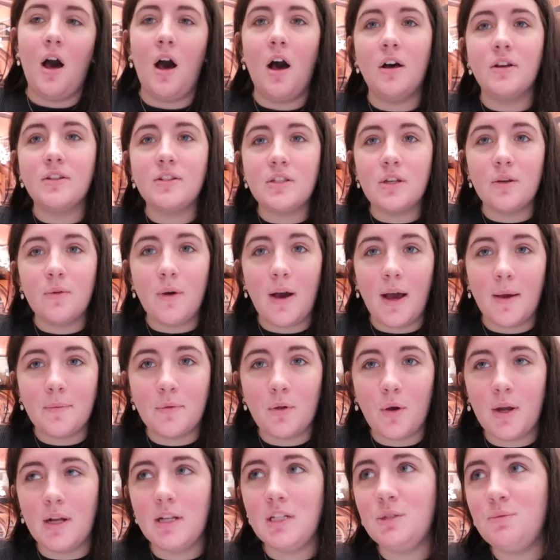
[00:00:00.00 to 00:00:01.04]
Also, I'm
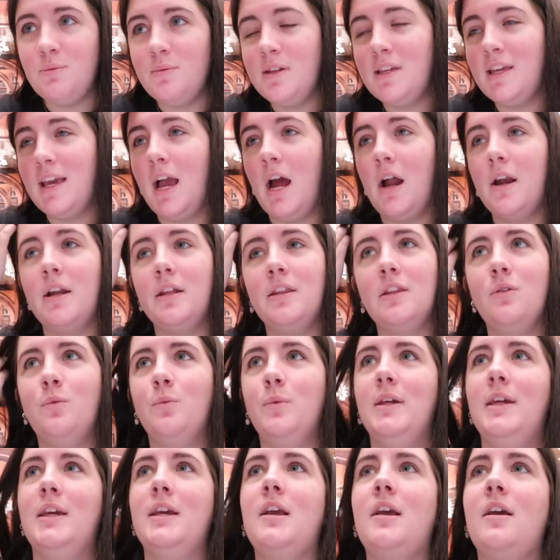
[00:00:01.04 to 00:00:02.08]
going to be counting the
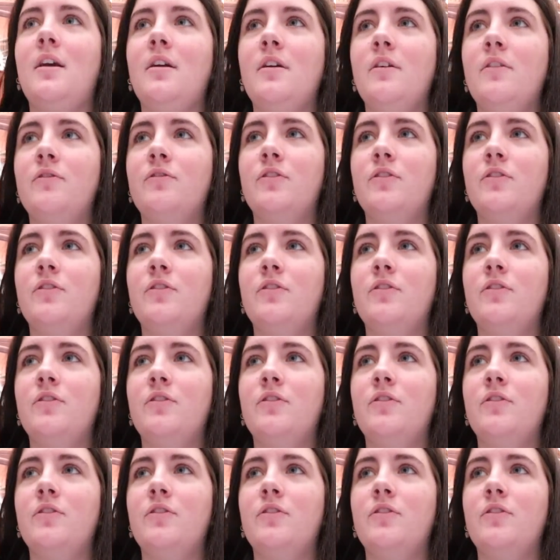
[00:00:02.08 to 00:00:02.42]
week